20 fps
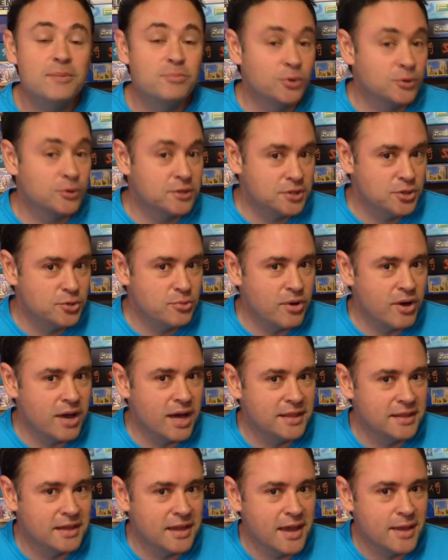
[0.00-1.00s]
brought to you
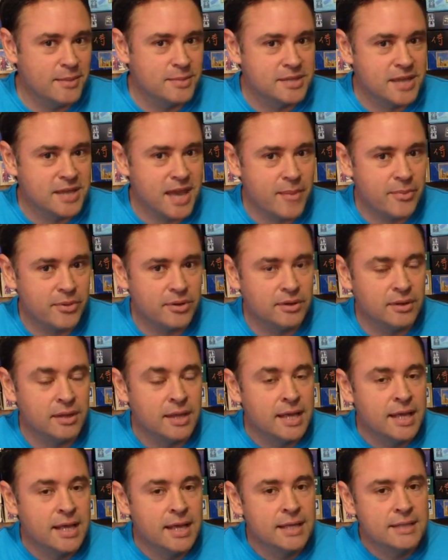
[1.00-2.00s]
by the Games Capital.
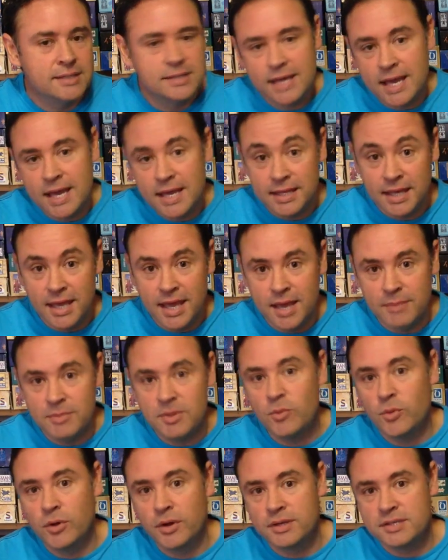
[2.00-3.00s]
Today the
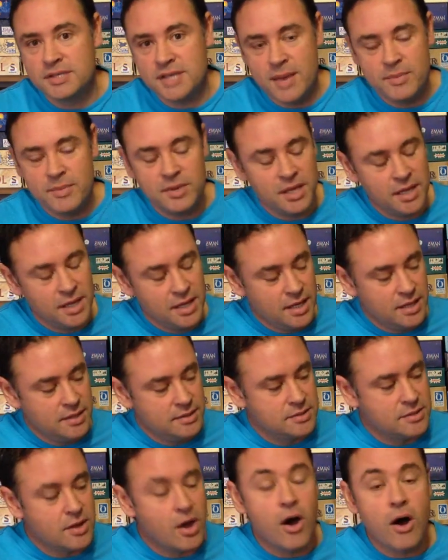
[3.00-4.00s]
game that we're examining
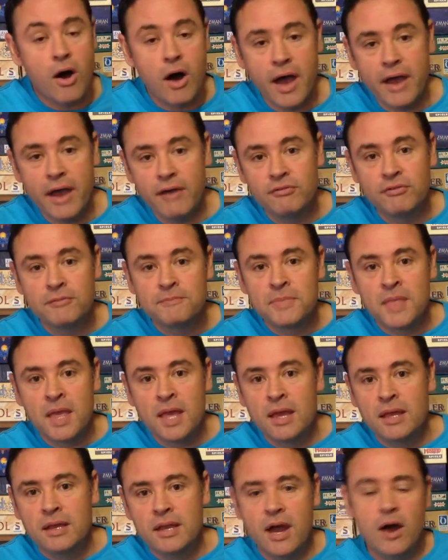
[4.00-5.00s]
is Hive.
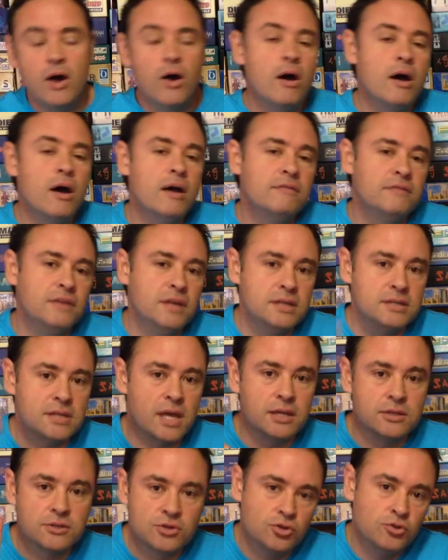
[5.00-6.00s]
Now Hive is
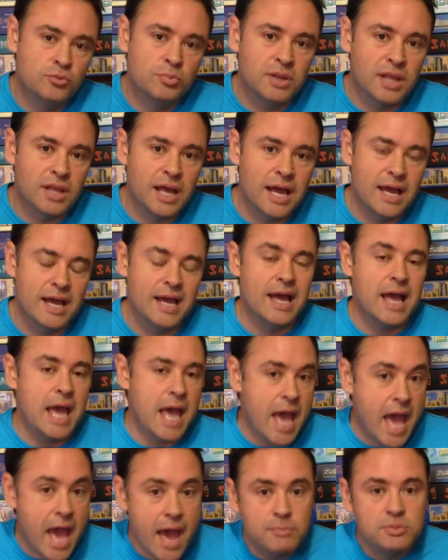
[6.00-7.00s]
a two-player
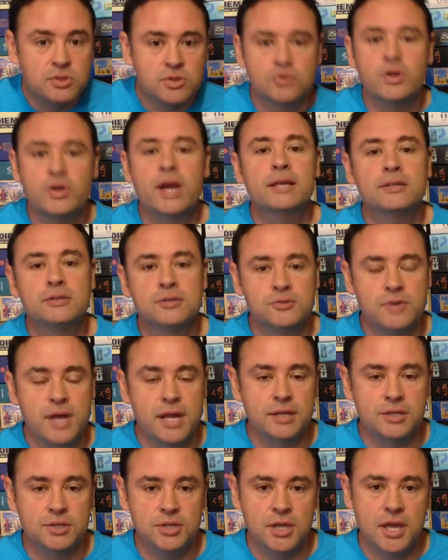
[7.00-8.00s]
abstract
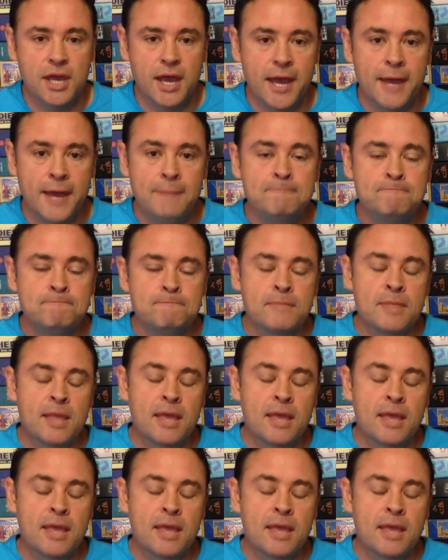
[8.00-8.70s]
strategy game.